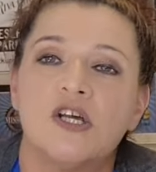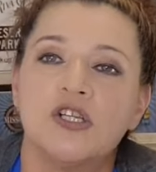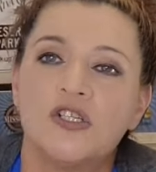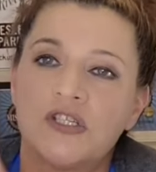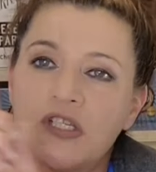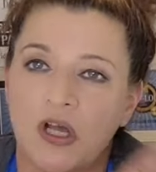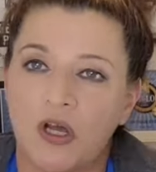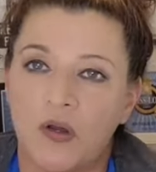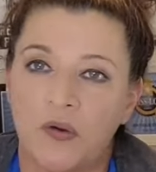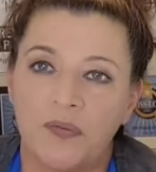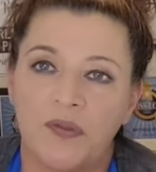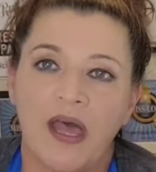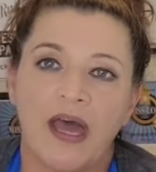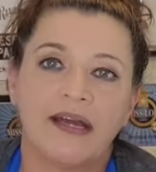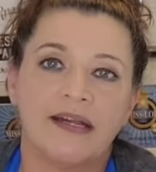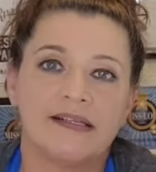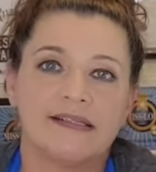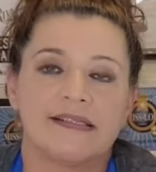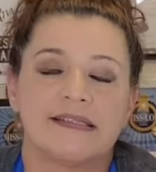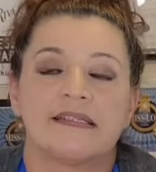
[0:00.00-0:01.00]
So
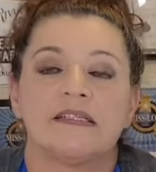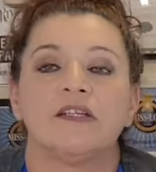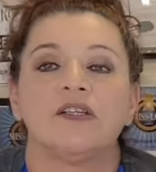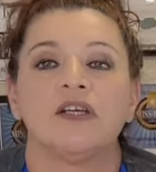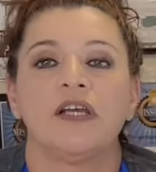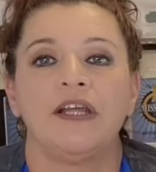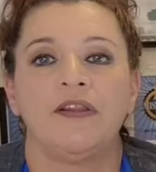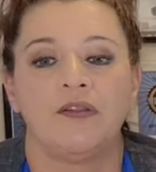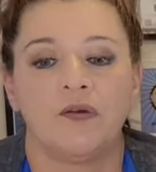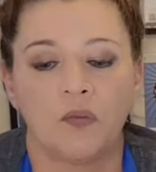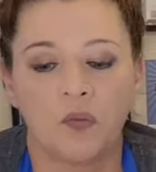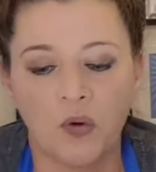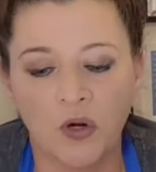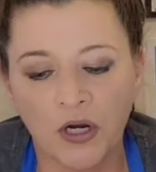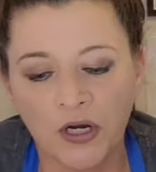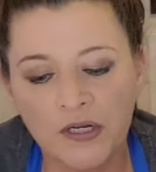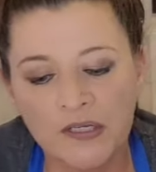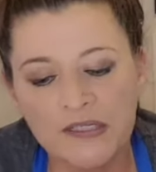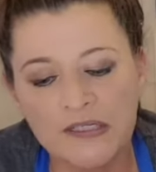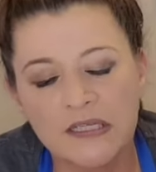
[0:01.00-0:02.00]
that is still in the
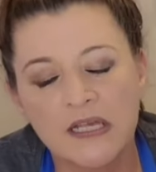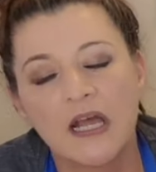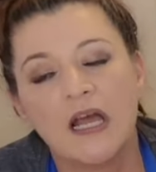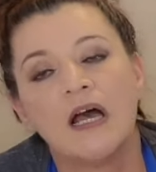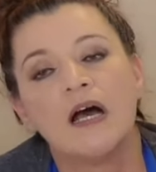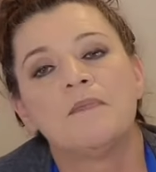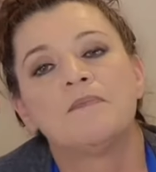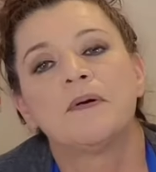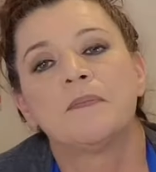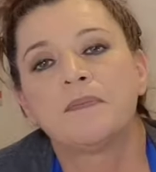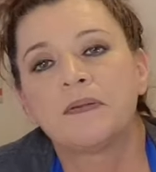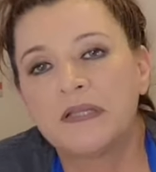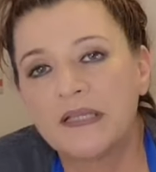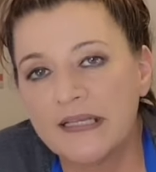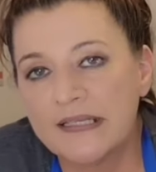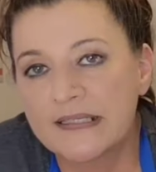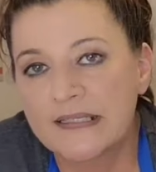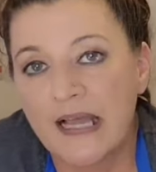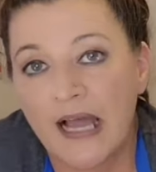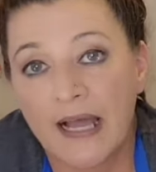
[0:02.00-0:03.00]
works. But
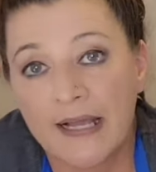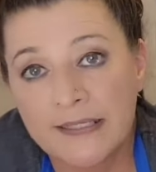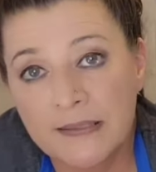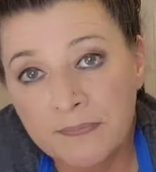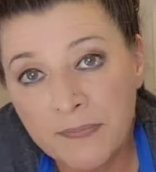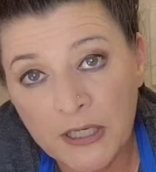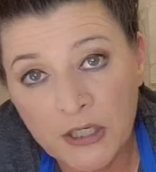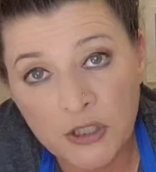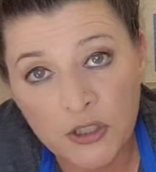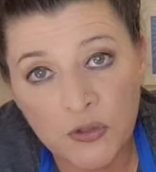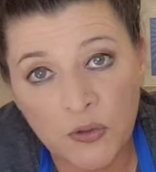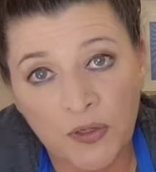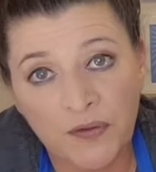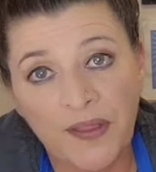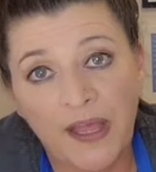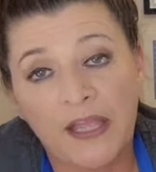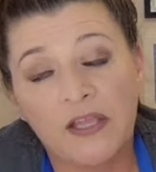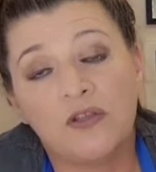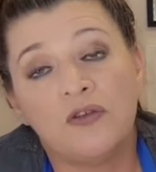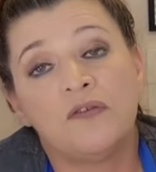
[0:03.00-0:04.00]
please, guys, make sure
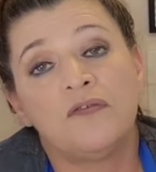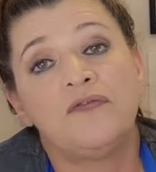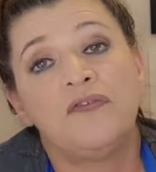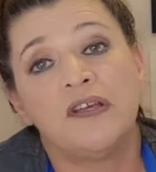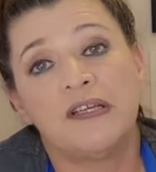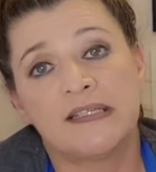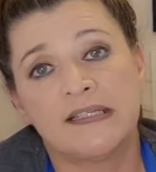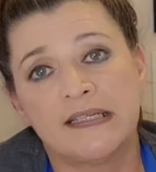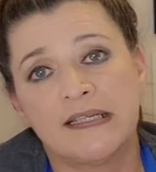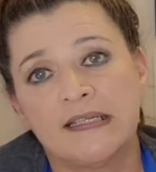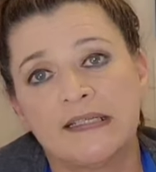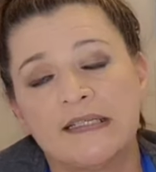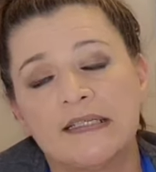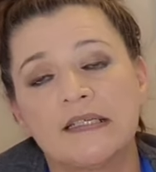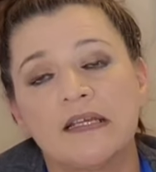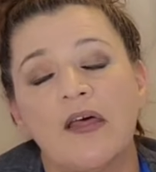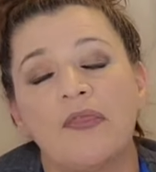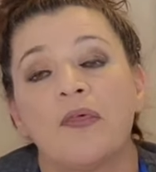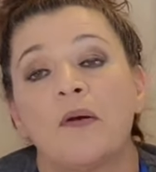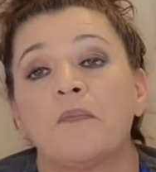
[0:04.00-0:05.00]
that you
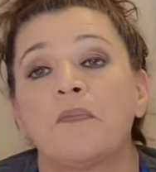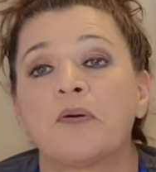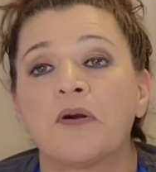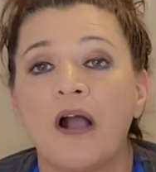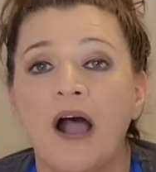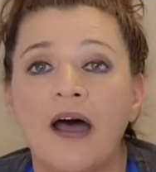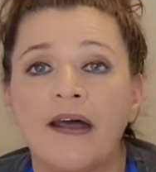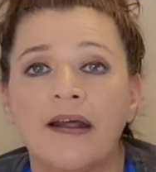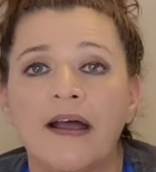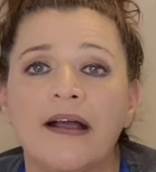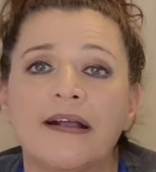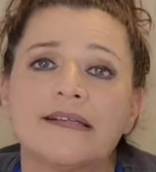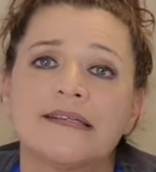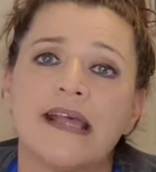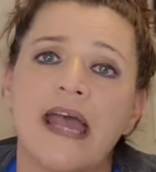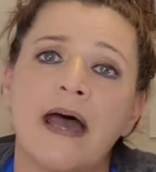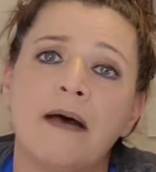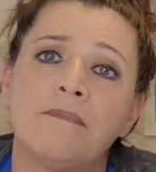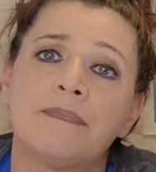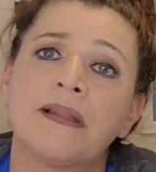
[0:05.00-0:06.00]
visit the products
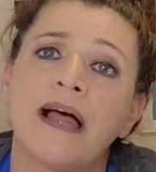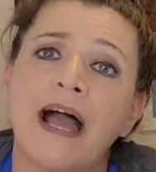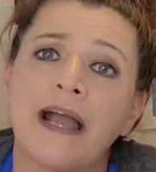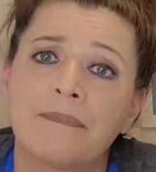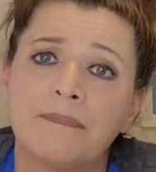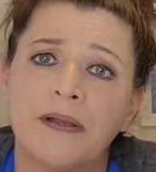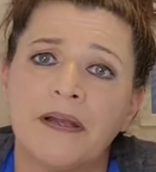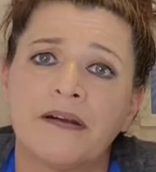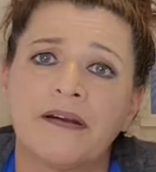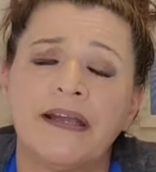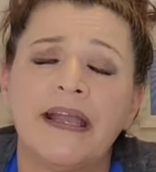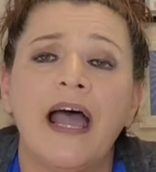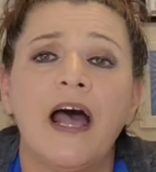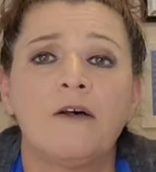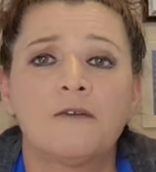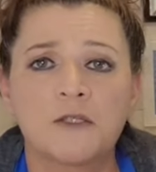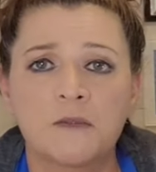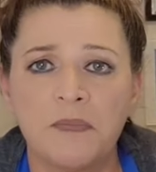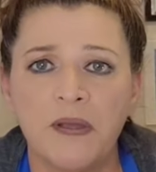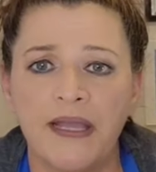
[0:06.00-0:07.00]
at Blackberry
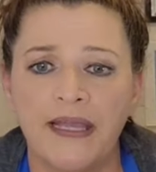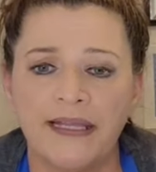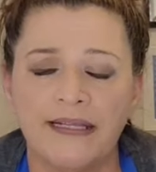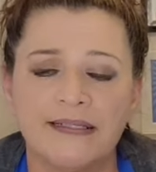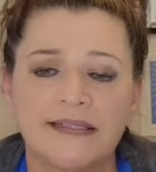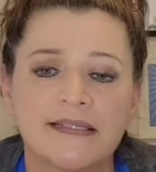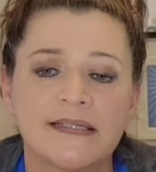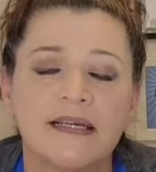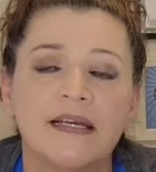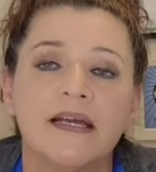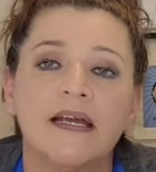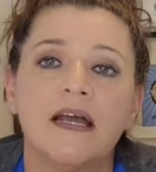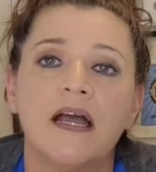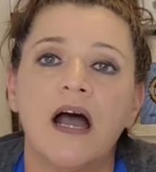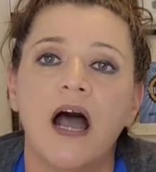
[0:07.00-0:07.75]
House Paint.